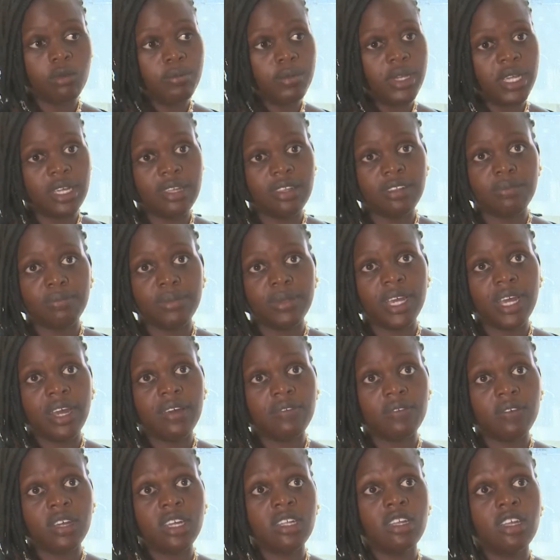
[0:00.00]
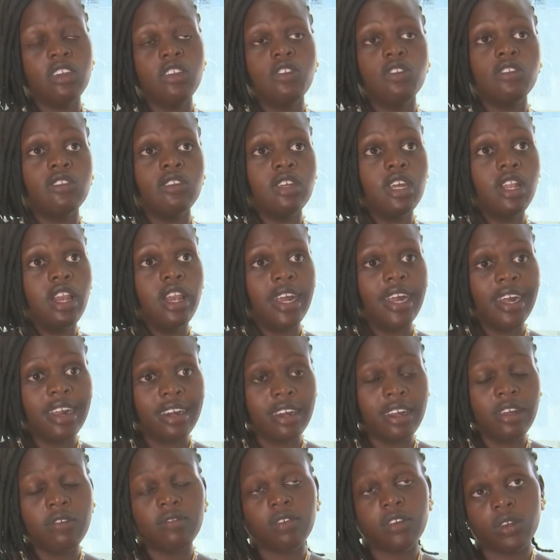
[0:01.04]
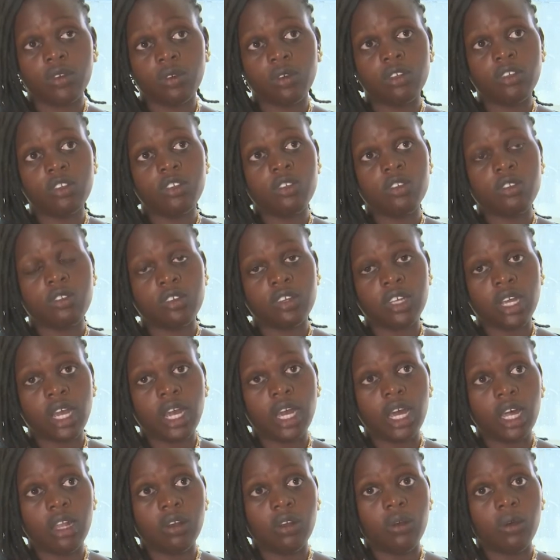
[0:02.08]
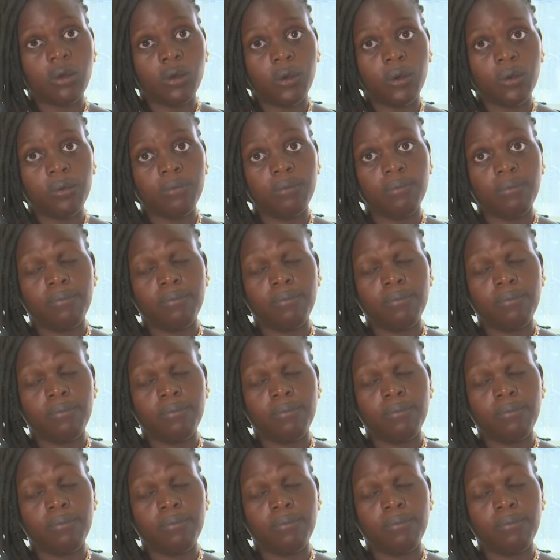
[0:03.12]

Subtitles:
being is being affected, you still crave and want to take alcohol.